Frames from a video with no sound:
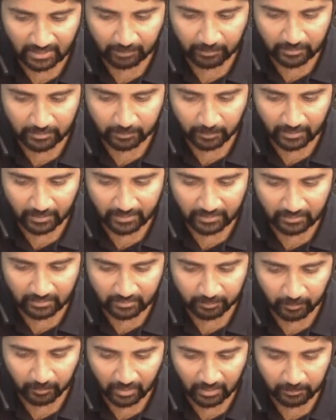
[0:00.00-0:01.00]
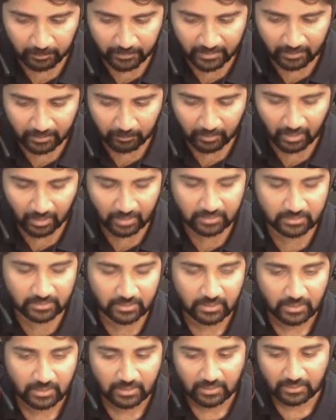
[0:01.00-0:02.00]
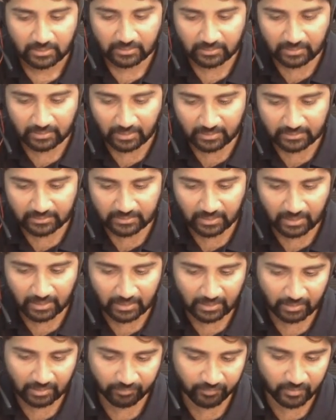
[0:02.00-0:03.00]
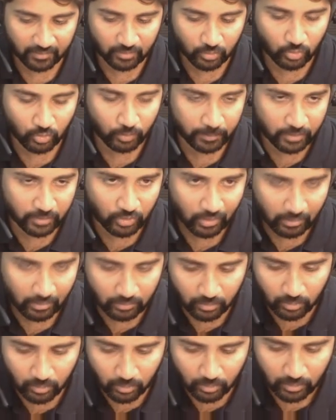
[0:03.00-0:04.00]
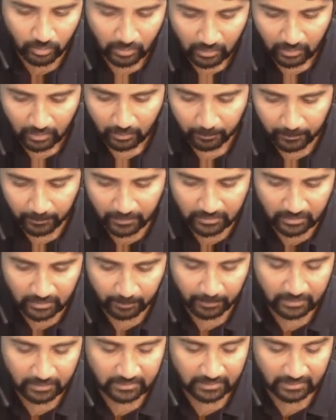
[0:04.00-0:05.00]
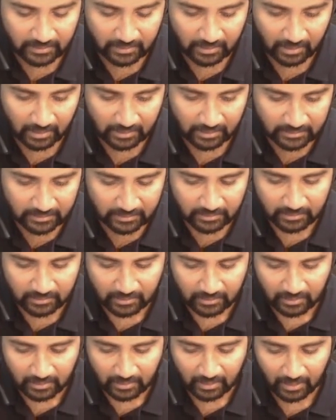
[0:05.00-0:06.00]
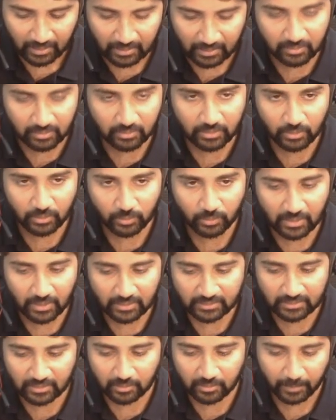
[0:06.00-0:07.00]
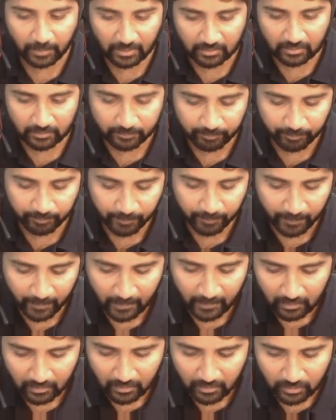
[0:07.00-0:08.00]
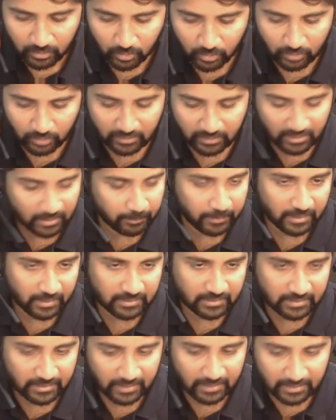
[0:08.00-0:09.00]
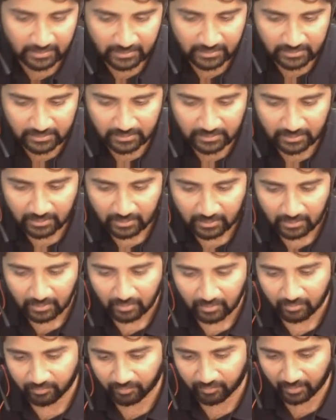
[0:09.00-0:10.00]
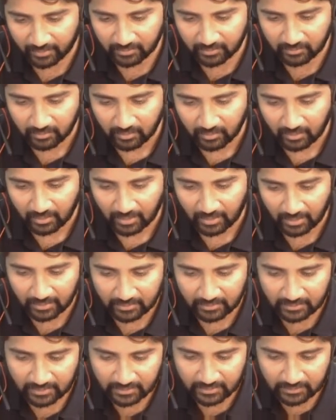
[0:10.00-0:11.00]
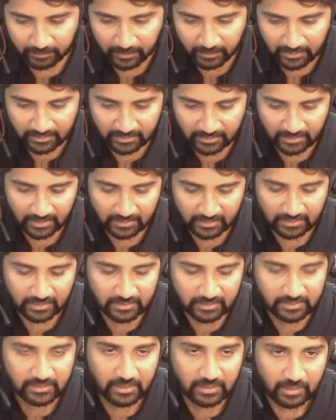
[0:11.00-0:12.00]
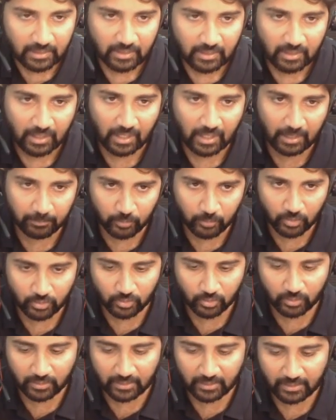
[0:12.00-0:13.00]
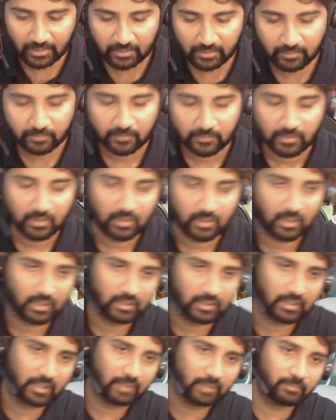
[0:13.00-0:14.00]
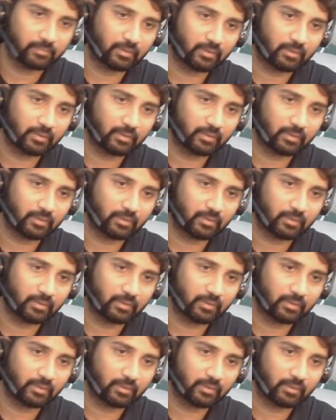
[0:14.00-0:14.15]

am explaining small medium large that is the effort grouping you have to do based upon certain logic and uh, give the result back so three basic agents fine and these basic agents I am going to create and I am,